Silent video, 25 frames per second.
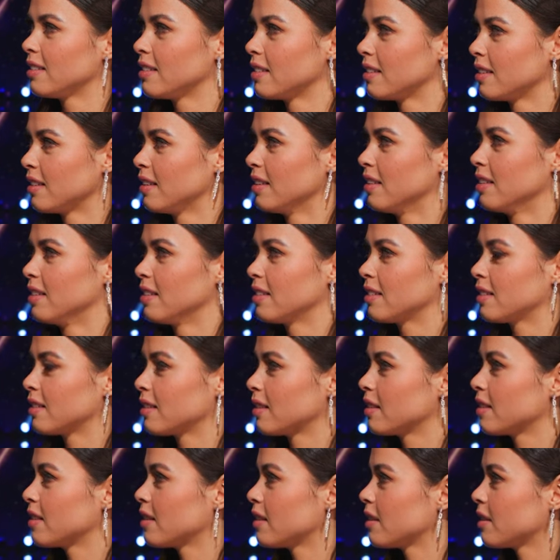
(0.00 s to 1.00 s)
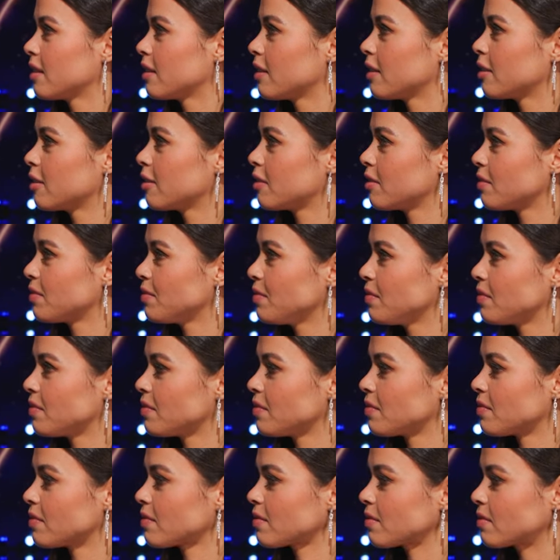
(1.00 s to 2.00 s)

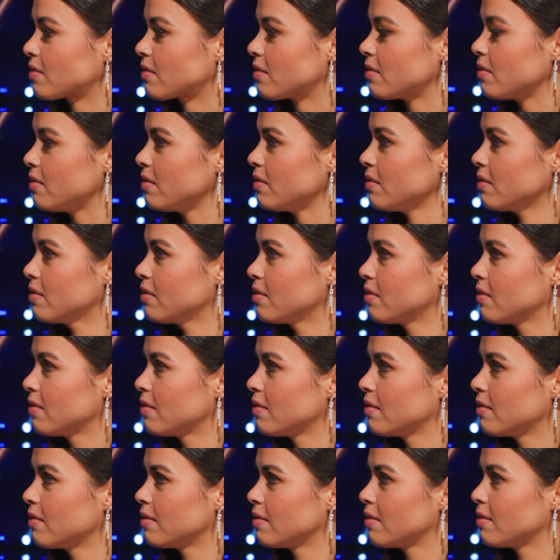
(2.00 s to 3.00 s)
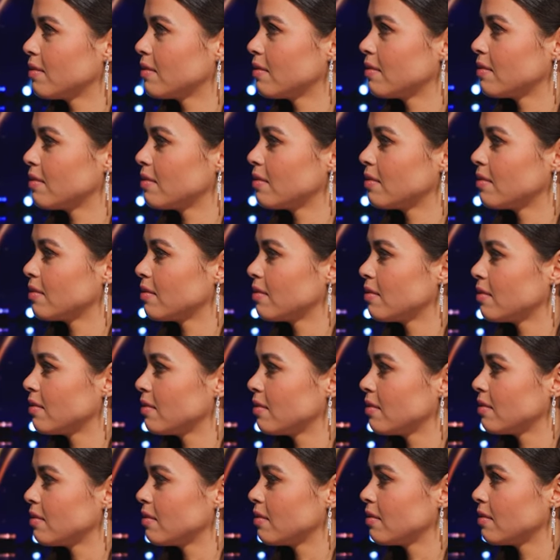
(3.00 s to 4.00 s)

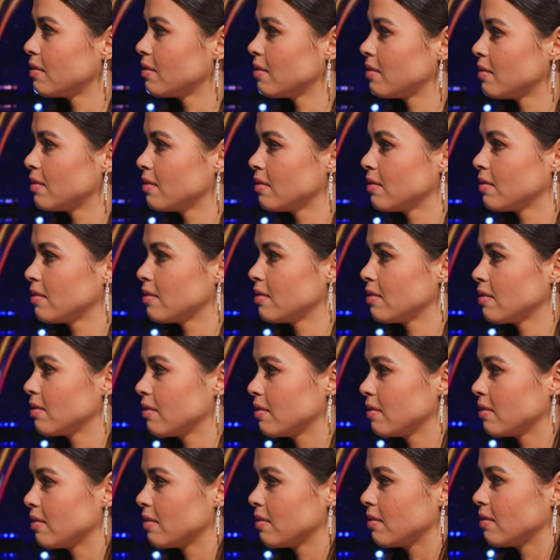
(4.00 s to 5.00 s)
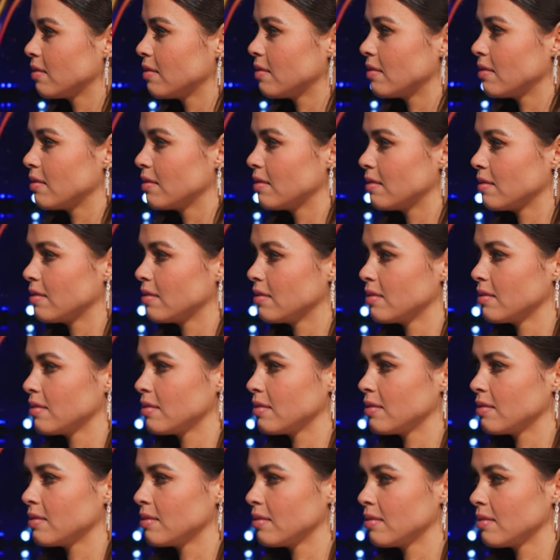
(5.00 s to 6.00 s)

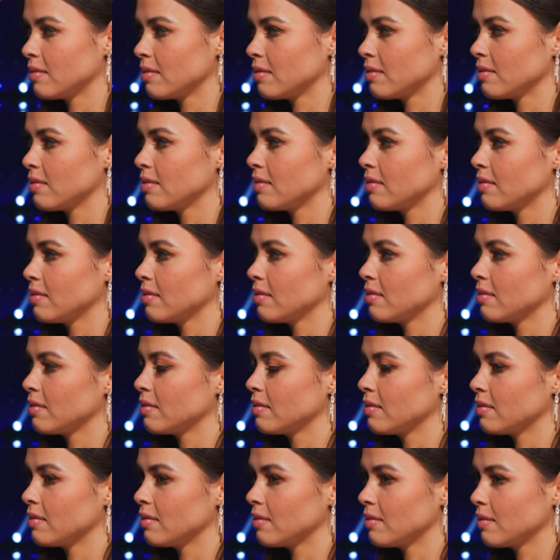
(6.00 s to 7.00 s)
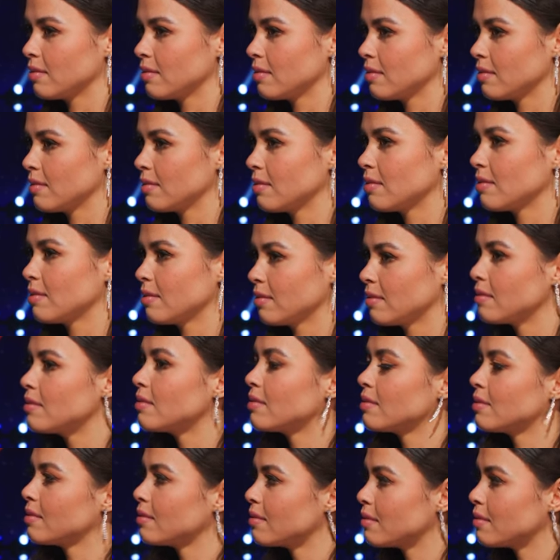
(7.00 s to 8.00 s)
The person shown says nothing.